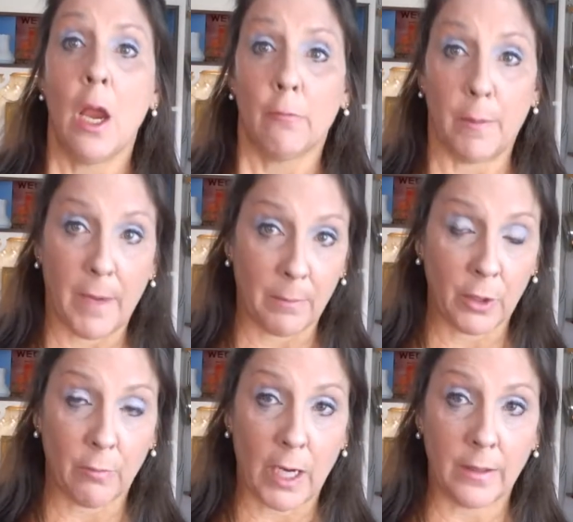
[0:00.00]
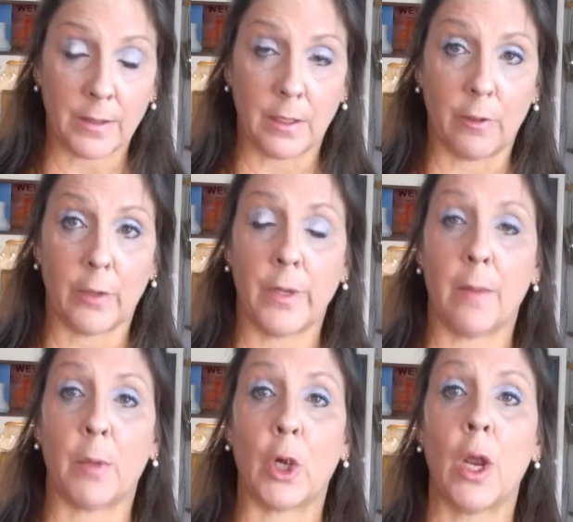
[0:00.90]
Remember to write the serial
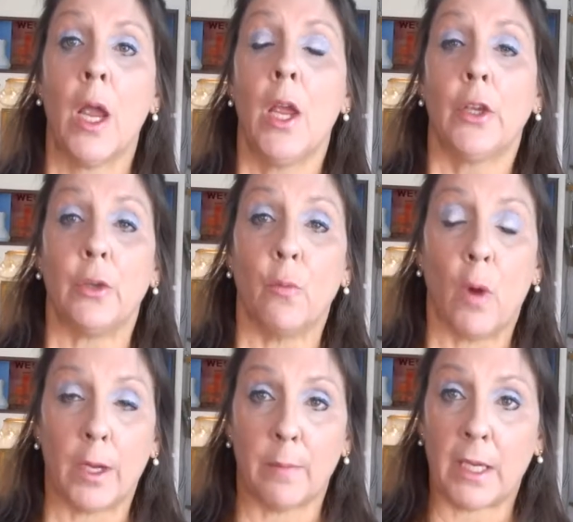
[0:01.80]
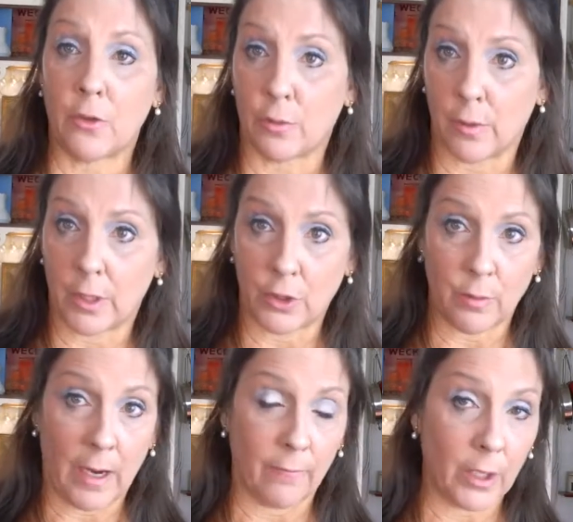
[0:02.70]
number. You want to make sure that
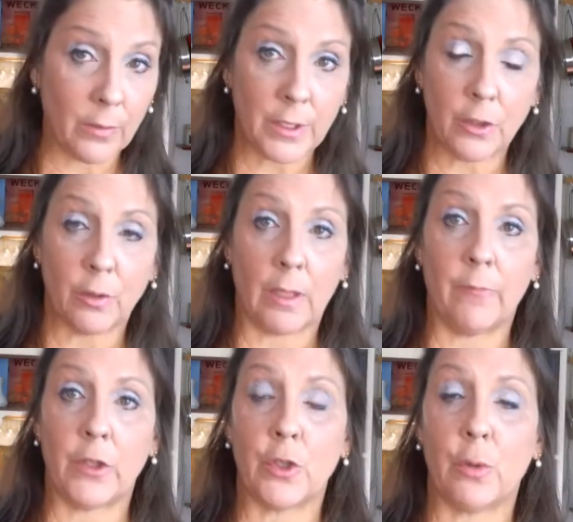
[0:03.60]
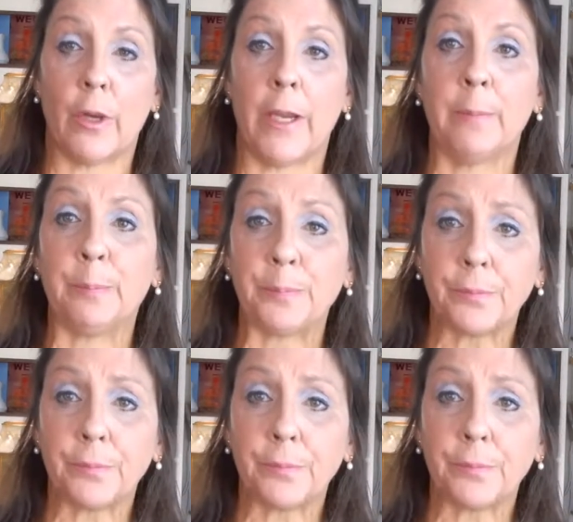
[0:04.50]
you have those in your inventory.